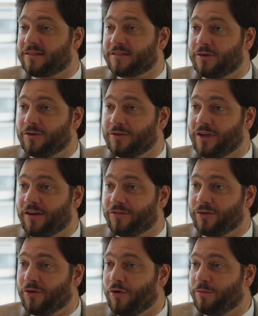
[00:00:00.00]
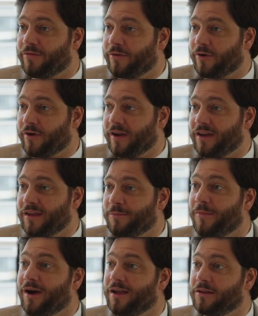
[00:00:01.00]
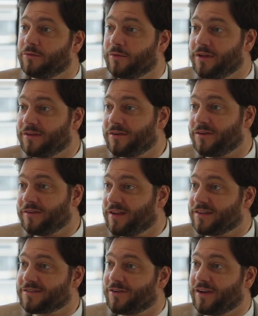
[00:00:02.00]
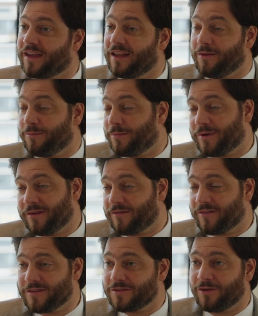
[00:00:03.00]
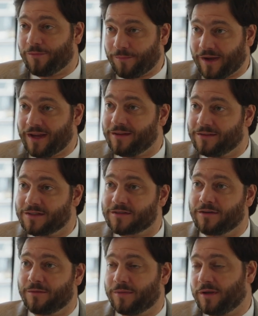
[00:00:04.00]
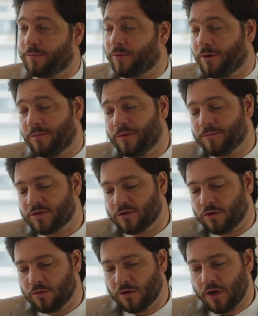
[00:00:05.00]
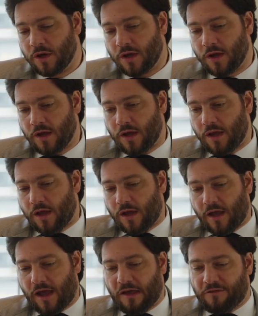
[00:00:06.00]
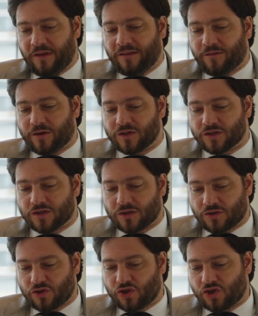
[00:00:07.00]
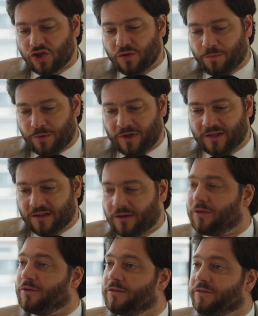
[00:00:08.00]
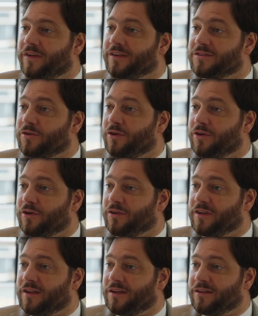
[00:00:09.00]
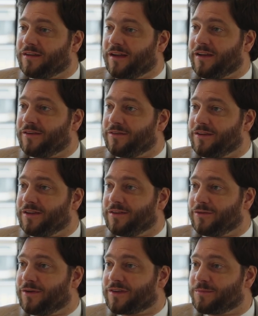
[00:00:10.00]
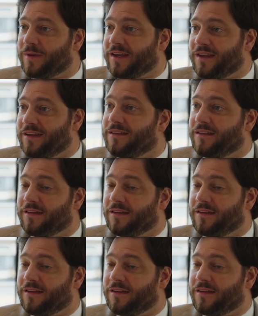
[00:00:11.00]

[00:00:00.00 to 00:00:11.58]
So you have to hope for a mild winter, and that's going to help. But if it's not mild, it's going to be a problem. So I think there's geopolitical things going on that I don't need to explain.